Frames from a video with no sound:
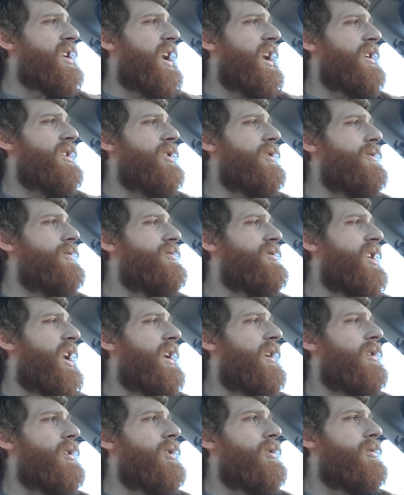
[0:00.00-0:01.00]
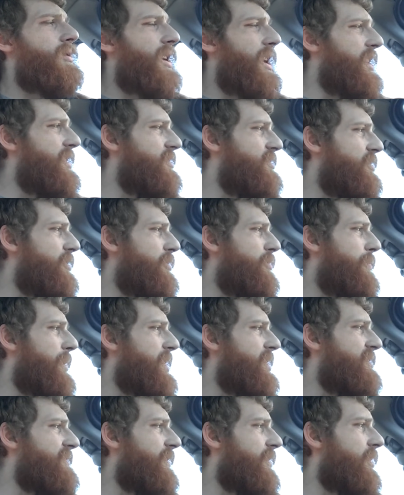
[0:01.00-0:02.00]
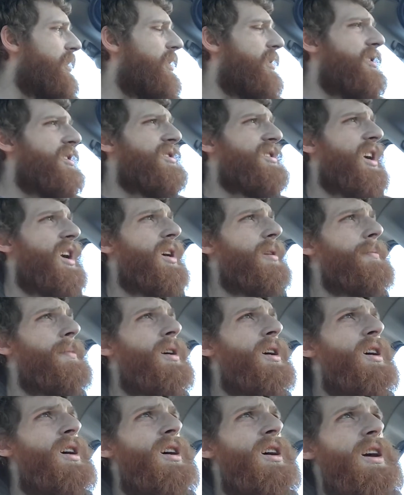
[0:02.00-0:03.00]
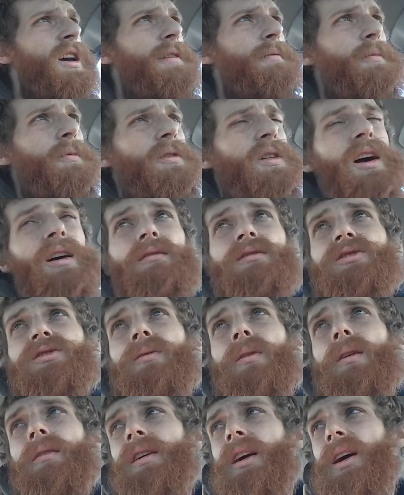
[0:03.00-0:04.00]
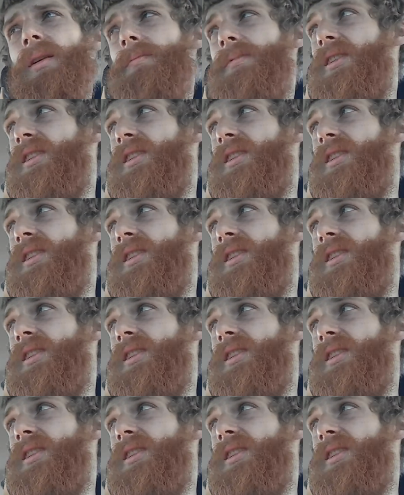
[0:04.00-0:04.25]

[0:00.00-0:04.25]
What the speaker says: I had to use, little kids' toothpaste for the longest time. Even when I was growing up.